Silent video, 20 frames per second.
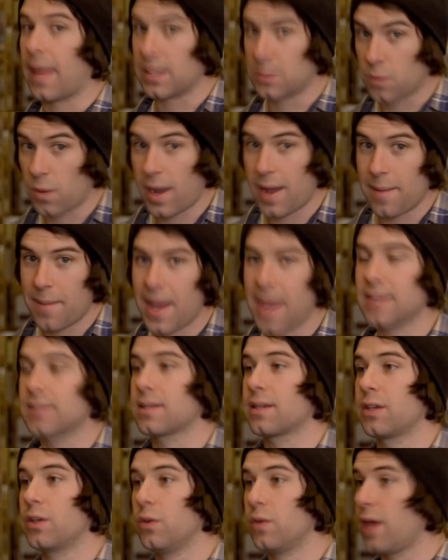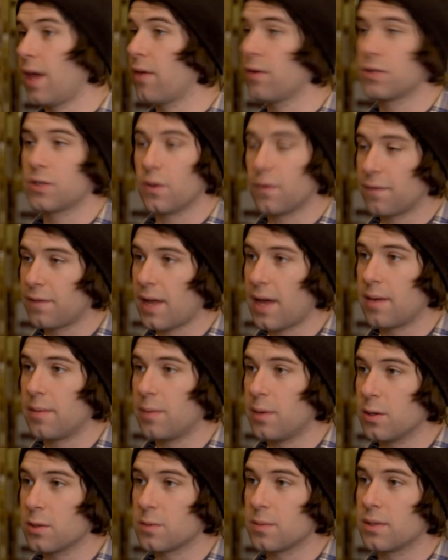That's why I'm asking you. The others don't fly to
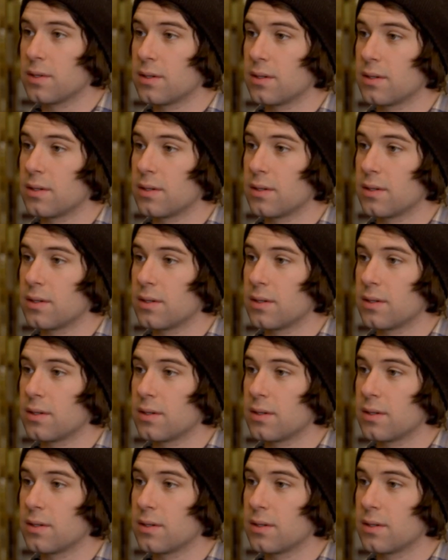Bozeman.